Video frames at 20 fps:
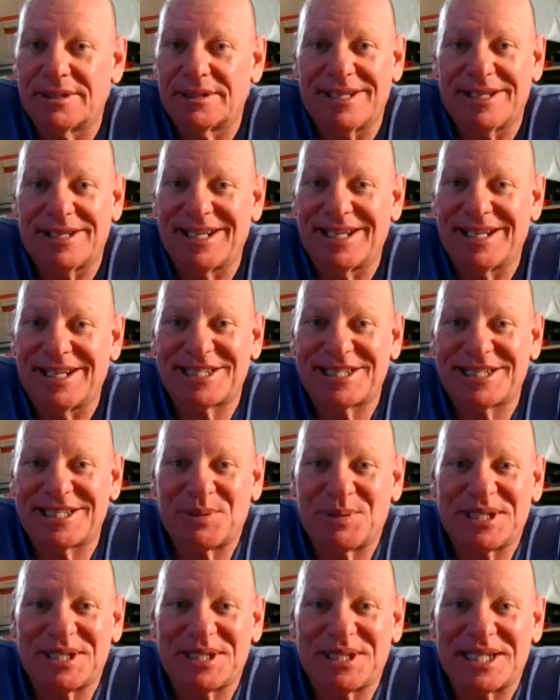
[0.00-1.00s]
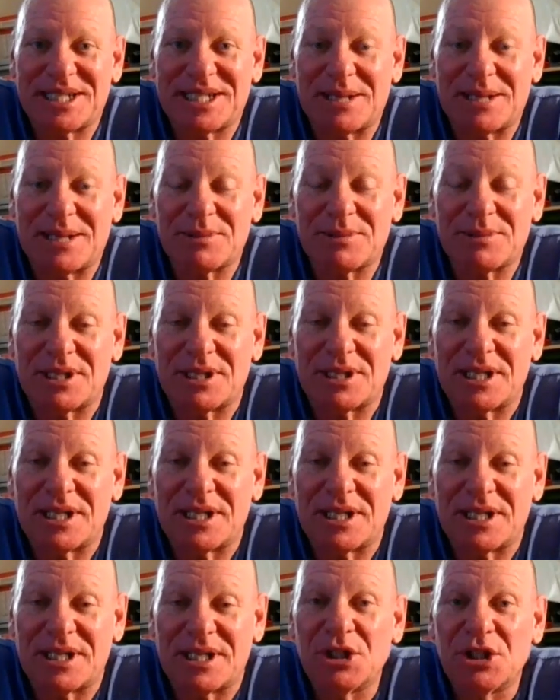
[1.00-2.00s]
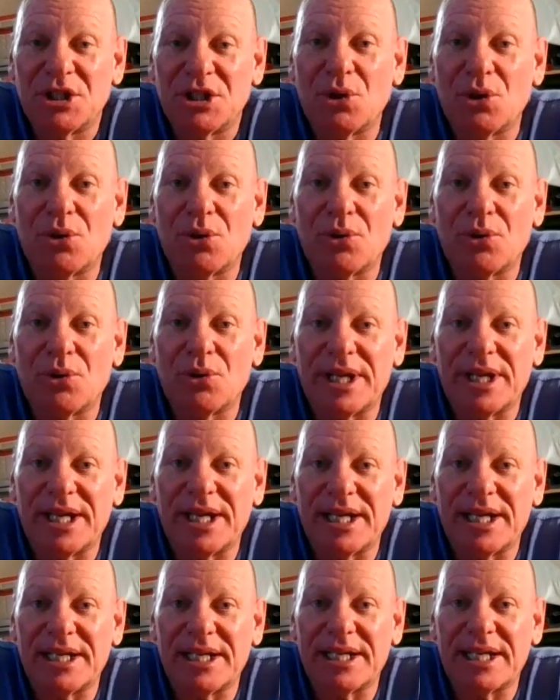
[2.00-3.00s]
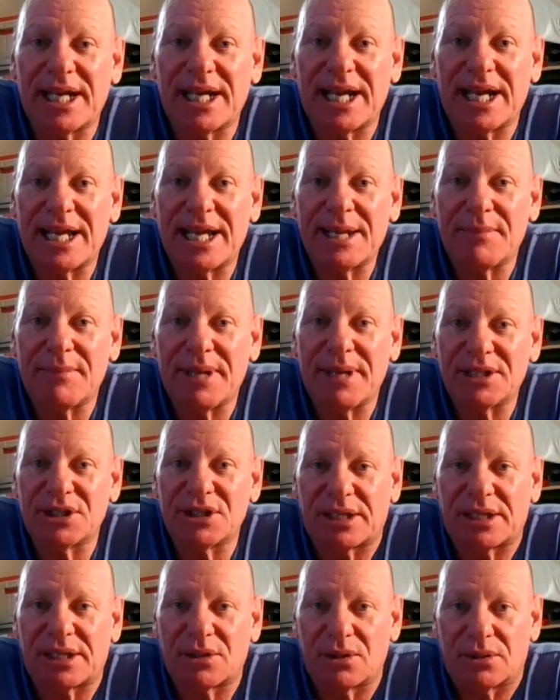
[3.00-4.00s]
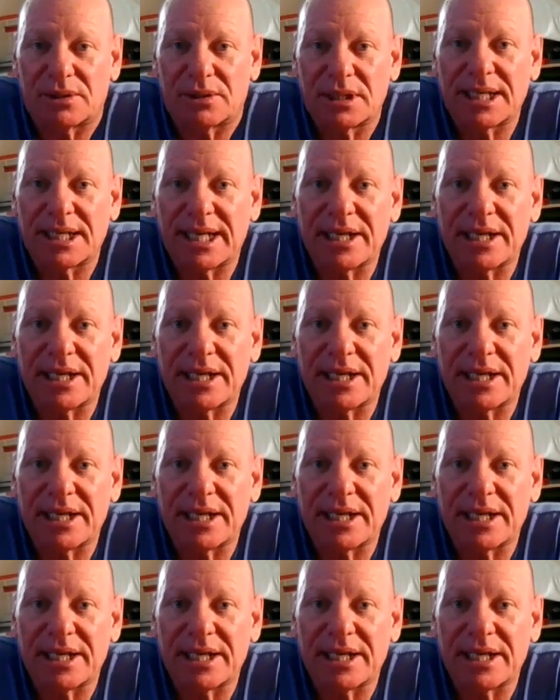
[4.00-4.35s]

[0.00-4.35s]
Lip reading: It's a magistrate court, clown school.